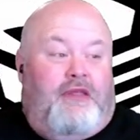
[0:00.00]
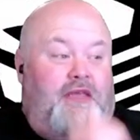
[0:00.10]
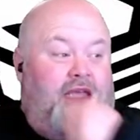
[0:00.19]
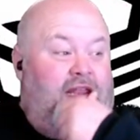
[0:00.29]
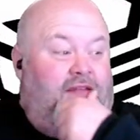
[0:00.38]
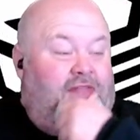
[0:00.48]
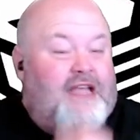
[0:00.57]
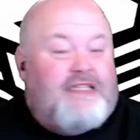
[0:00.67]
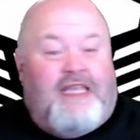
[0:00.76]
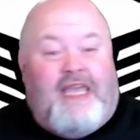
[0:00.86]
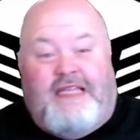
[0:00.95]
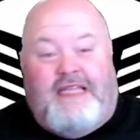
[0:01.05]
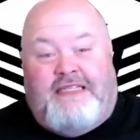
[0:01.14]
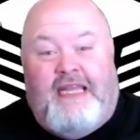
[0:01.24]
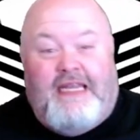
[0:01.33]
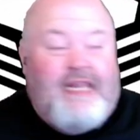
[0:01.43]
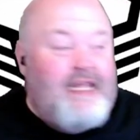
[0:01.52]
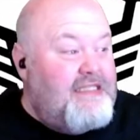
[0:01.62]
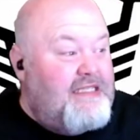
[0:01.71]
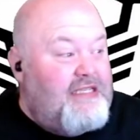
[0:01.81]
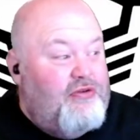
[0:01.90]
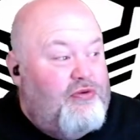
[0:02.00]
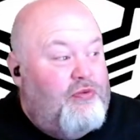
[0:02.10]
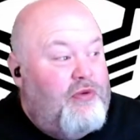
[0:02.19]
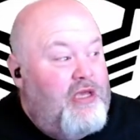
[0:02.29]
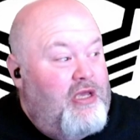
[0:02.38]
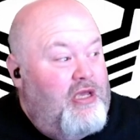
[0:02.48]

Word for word: And if that's the case, then he needs to